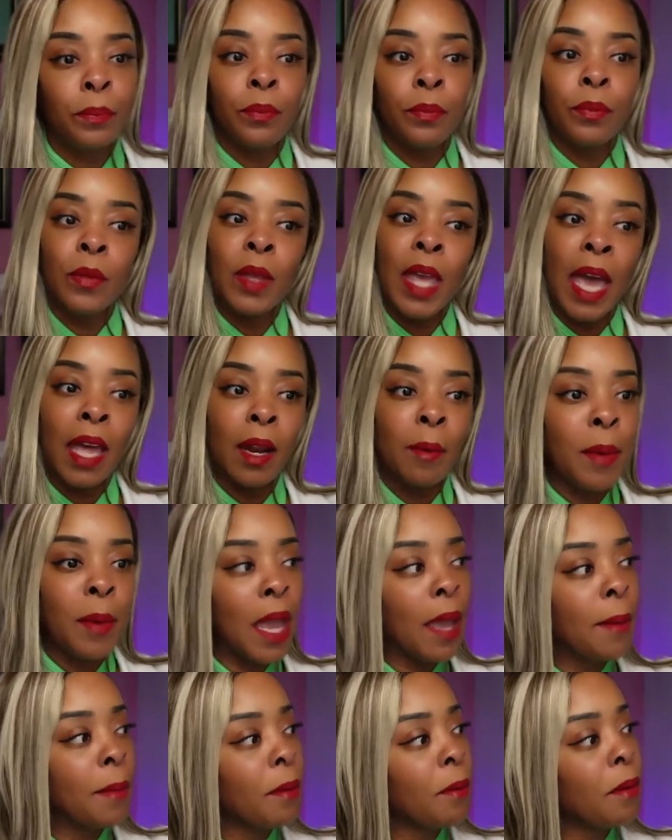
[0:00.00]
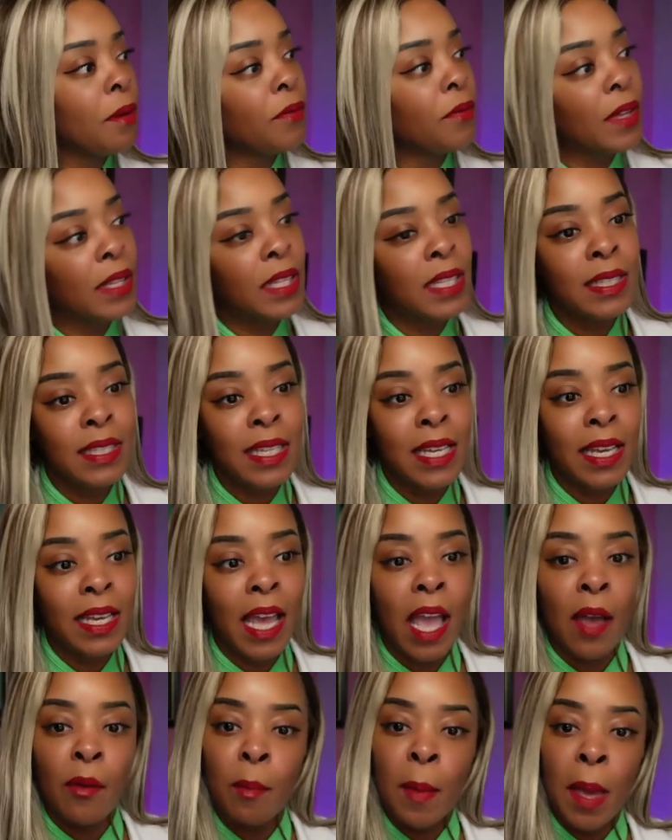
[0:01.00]
got a baby with 50 Cent,
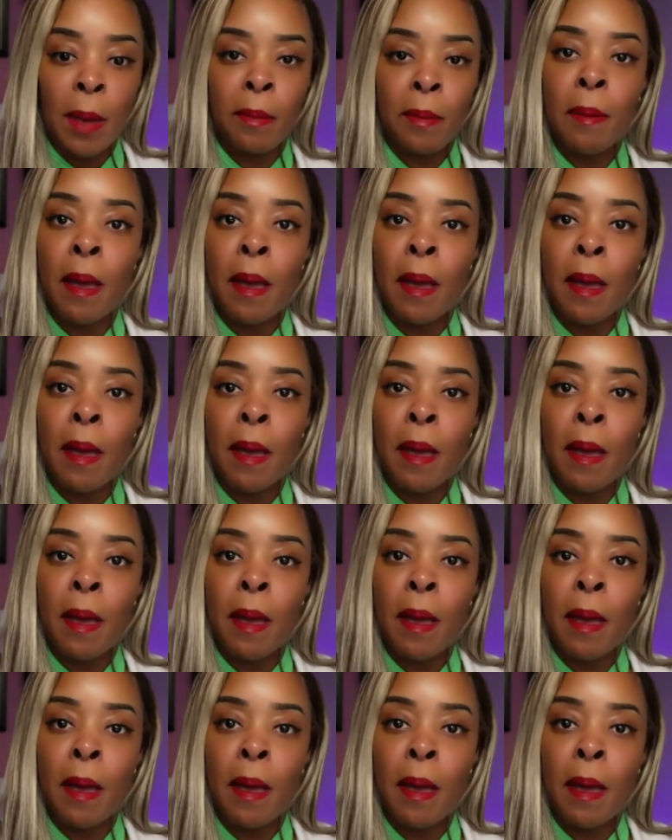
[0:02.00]
have a baby